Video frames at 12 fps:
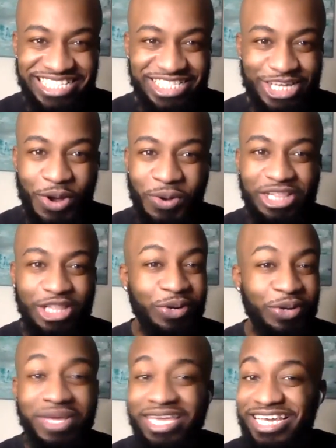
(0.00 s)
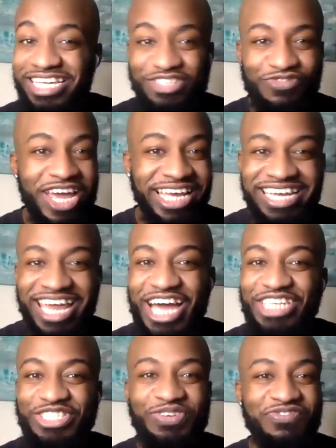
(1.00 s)
So little kids
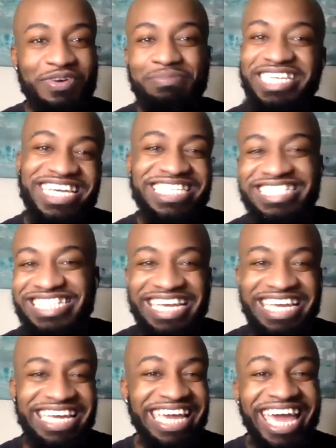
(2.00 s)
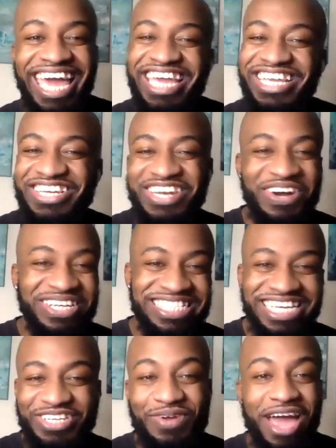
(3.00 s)
recognize you from Disney, you know,
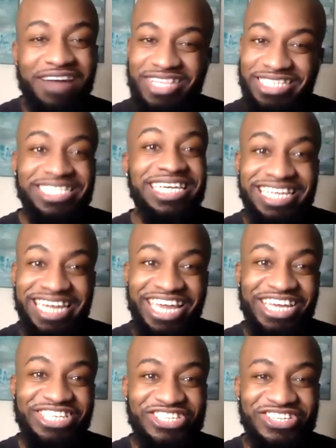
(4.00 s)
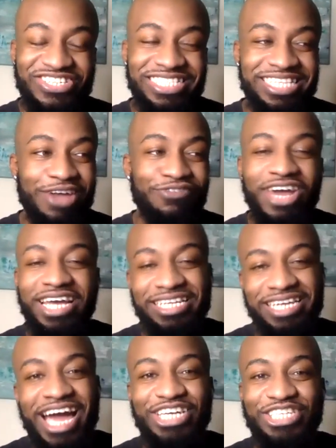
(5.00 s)
then you have the teenagers that
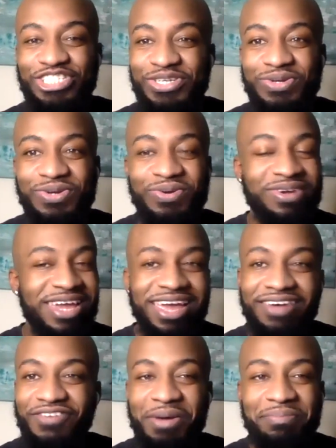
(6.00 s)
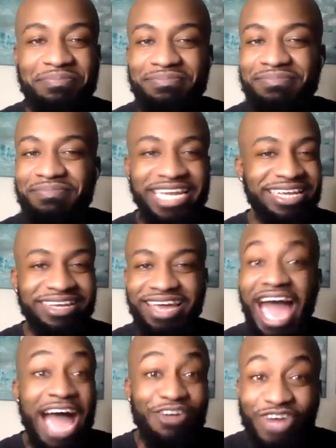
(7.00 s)
recognize you from many,
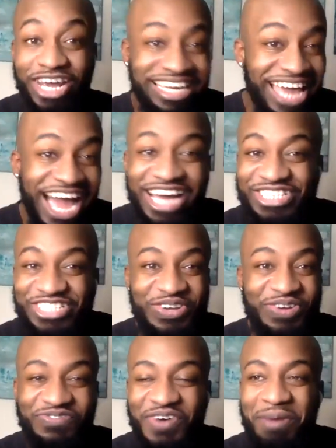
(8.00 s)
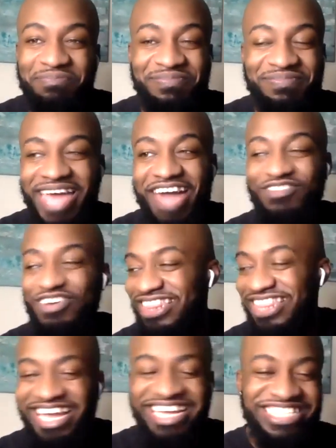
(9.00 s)
I recognize you from
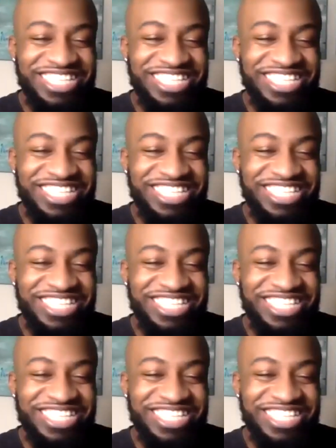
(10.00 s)
everything.